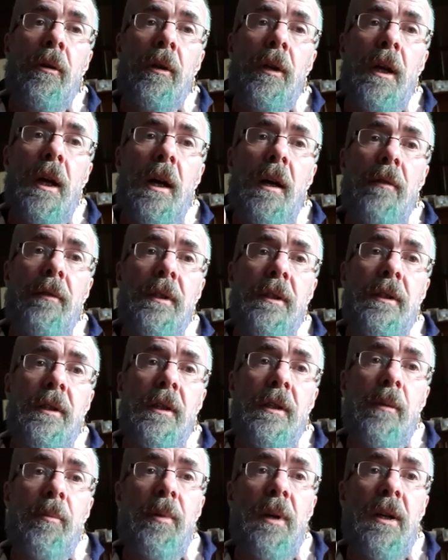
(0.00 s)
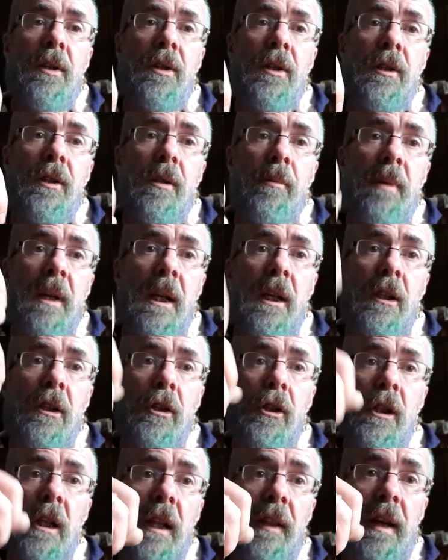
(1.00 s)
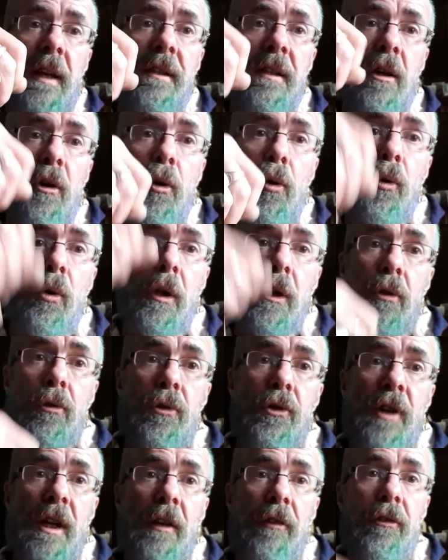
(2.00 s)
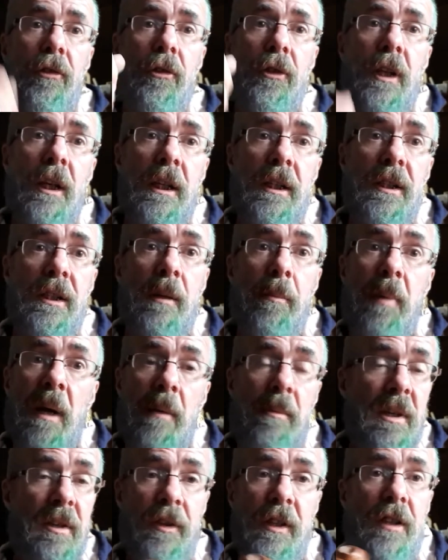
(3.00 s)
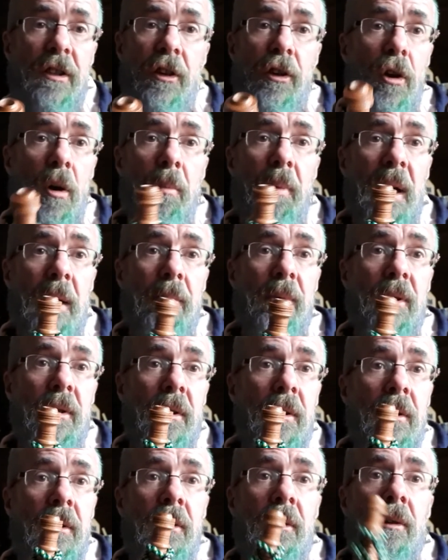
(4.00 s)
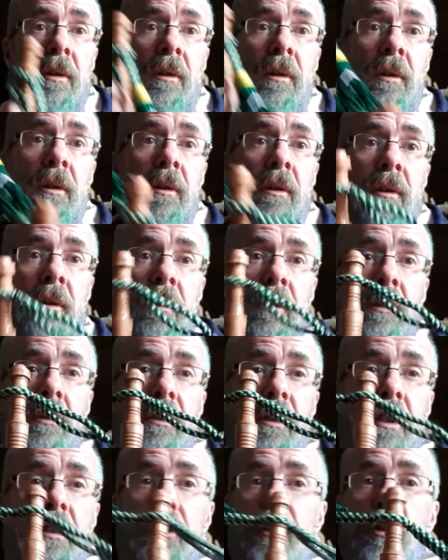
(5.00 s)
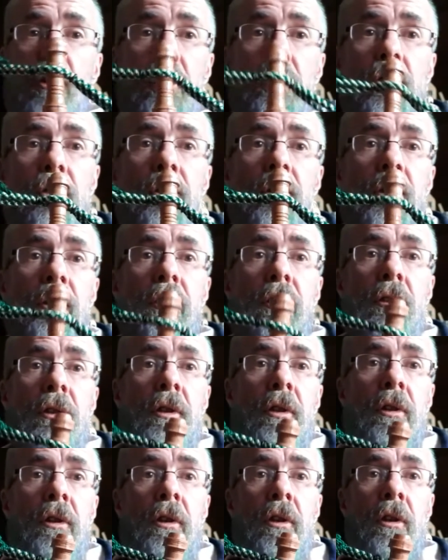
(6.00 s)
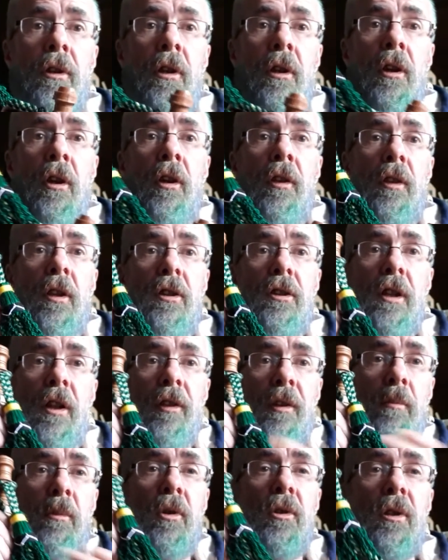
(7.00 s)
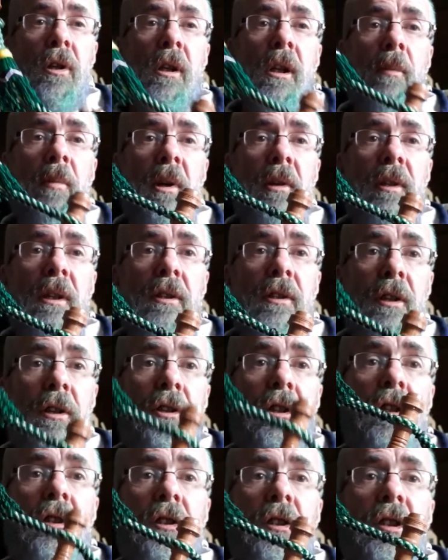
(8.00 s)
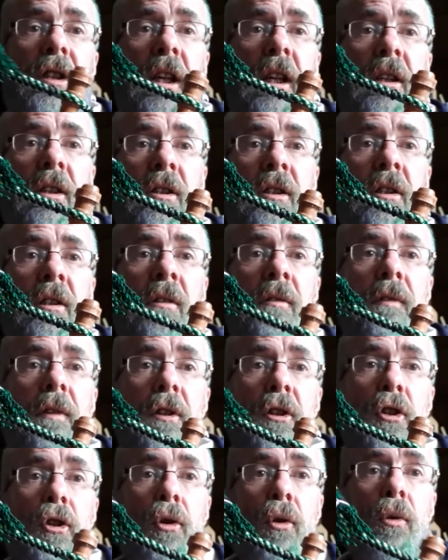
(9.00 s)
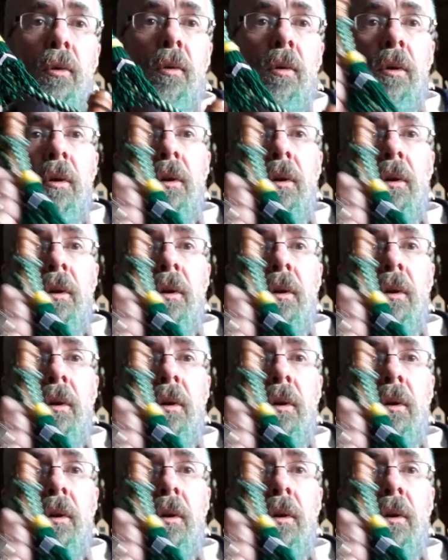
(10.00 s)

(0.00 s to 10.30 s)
carved into a depression to make it look like that's a hole that goes right through that. It's a pipe. These are not pipes. These are not drones. There's nothing musical about these. They're just sticks for show.